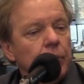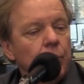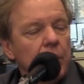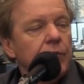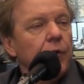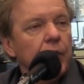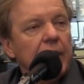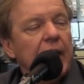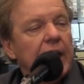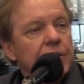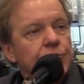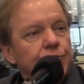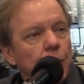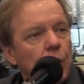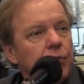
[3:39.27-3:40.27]
One of our
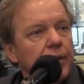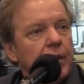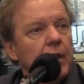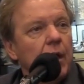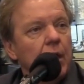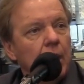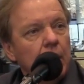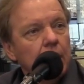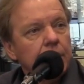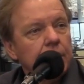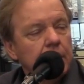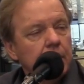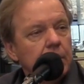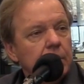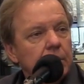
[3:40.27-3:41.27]
guys drove the car
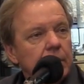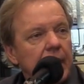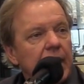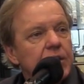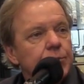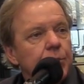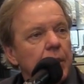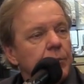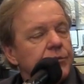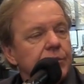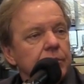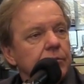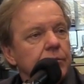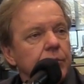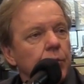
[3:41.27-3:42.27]
to the gas pumps,
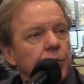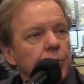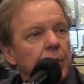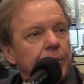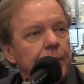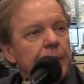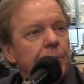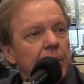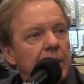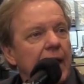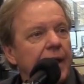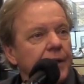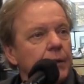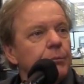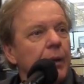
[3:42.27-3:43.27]
and two or three people
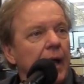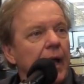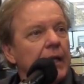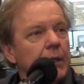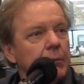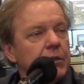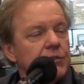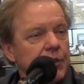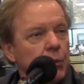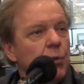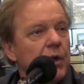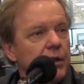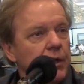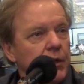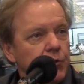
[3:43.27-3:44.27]
lined up behind him because they
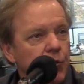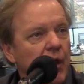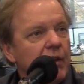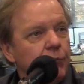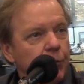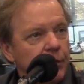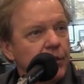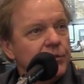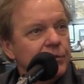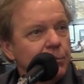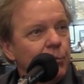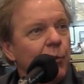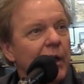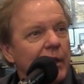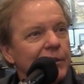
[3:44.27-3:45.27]
wanted a draft with us
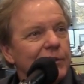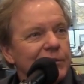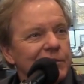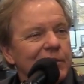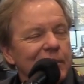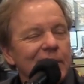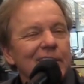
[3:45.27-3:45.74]
in practice.